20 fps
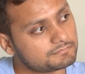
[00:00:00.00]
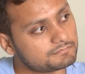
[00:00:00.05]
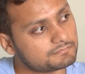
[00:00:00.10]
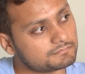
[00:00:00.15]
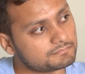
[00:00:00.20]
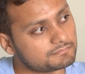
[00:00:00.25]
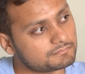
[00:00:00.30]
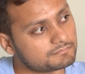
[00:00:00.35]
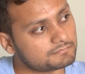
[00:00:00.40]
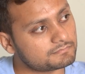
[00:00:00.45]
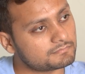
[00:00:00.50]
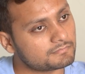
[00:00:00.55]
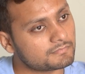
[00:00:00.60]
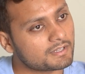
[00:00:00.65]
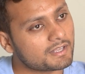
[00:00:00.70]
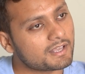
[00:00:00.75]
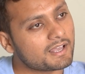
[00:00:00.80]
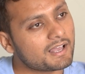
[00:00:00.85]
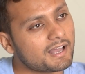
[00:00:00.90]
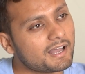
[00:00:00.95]
Mm-hmm.
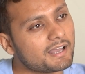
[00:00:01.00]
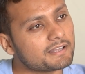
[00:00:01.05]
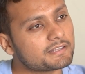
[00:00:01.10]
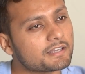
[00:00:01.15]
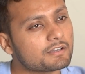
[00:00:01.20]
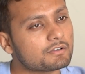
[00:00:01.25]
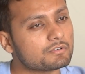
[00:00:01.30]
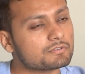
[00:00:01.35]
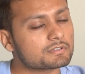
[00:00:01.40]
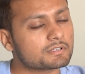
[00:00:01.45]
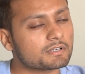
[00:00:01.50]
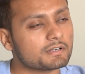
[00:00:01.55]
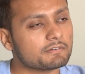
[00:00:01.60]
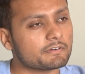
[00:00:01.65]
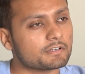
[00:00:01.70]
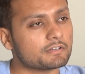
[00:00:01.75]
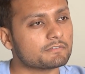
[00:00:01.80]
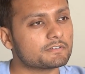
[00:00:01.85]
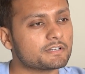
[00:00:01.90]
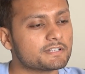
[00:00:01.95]
Yeah. I think uska
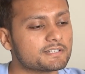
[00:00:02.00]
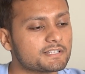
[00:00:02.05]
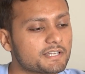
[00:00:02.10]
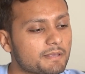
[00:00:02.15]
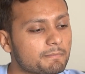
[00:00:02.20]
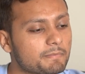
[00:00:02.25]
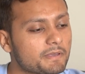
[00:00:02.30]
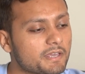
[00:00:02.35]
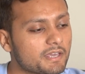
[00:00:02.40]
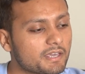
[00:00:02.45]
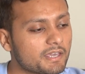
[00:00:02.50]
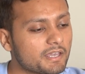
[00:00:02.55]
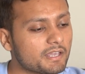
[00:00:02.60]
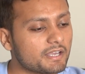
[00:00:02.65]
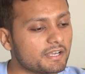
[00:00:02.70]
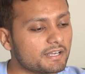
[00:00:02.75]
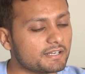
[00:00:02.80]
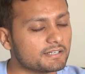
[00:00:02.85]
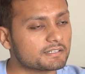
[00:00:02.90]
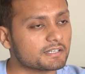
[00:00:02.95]
one of the reason ye bhi hai ki
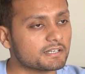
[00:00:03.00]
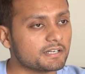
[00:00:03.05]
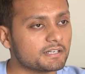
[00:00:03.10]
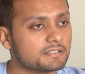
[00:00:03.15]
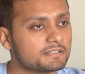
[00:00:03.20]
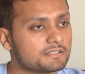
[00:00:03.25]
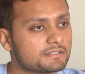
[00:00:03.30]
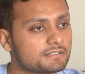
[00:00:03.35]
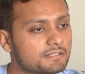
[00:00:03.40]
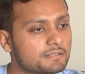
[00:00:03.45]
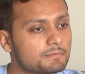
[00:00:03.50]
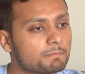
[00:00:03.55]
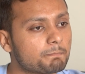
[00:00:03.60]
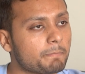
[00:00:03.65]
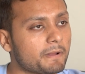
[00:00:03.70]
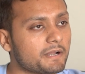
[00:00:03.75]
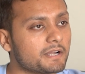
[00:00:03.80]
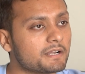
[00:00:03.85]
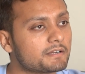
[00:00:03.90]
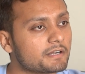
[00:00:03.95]
internet
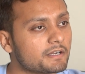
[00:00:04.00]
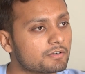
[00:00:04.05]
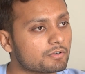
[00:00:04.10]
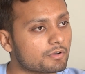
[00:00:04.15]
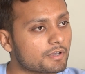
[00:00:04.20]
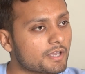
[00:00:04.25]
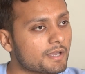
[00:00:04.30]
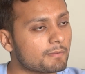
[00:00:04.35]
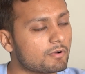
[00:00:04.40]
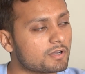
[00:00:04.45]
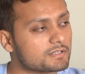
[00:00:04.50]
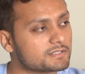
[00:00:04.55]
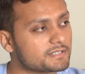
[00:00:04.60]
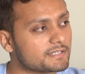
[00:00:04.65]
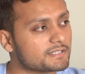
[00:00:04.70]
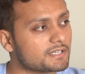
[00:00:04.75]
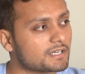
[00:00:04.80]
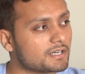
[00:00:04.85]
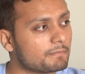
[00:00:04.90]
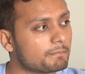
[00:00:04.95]
penetrate ho gaya bahut
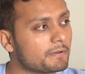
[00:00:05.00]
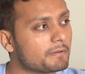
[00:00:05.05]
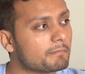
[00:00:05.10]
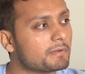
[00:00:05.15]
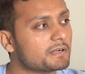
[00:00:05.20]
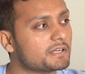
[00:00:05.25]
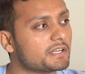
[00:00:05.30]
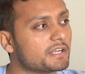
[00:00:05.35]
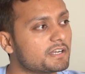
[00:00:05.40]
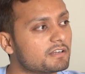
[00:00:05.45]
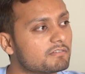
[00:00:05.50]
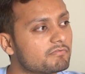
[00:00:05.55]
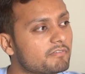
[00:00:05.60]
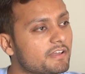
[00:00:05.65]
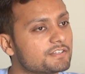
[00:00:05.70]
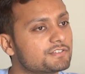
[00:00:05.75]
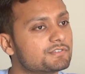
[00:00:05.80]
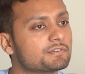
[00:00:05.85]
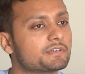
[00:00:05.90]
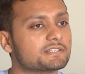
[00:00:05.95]
sahi jagah pe, but enough
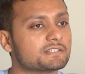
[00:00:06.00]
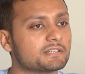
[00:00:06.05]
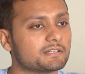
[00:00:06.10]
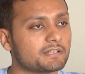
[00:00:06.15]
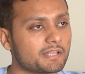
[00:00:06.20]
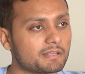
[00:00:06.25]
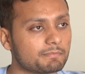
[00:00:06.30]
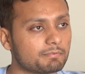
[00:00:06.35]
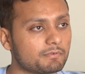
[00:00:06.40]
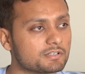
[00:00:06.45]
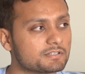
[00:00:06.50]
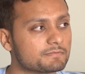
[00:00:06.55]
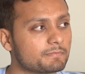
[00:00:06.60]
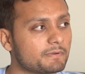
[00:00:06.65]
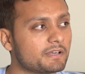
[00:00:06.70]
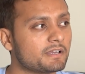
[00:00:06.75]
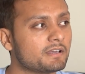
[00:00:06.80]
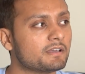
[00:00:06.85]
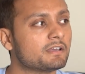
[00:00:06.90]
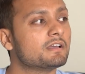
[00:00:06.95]
education nahi pahunch
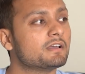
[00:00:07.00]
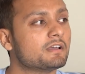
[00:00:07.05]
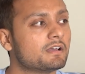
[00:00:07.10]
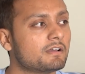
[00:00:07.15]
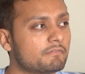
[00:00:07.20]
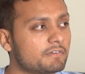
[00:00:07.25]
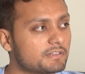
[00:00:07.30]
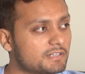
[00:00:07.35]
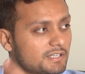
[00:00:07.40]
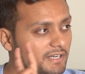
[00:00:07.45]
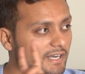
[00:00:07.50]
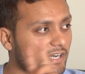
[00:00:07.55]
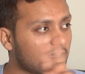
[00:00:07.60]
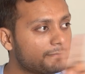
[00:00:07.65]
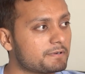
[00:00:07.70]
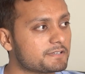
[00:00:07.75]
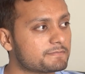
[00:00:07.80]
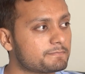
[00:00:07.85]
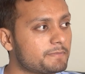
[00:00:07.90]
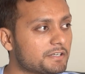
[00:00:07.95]
paya with the
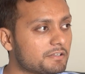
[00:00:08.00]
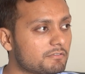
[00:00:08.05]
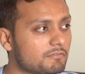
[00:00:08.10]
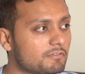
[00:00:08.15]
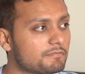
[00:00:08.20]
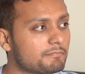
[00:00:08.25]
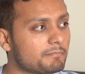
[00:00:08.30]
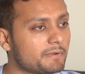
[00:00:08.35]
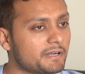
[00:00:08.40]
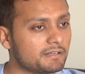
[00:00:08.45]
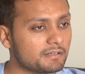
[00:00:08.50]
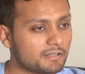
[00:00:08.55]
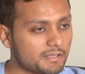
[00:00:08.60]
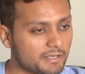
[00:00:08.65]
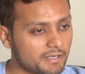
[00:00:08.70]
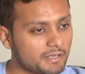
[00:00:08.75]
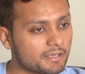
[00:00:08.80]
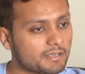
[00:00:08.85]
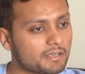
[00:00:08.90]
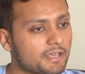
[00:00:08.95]
right perspective of mind
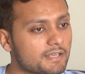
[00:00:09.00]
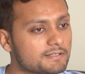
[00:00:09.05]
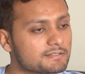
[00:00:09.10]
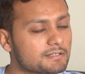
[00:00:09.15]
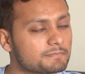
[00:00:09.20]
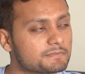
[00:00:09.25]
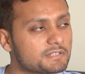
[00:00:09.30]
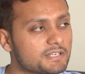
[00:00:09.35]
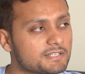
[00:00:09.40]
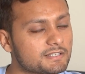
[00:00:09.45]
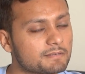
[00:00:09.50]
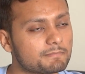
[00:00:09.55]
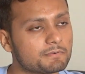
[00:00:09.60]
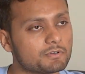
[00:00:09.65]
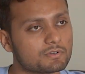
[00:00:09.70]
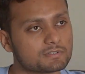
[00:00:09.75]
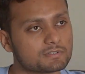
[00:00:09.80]
ki ye sab cheeze bhi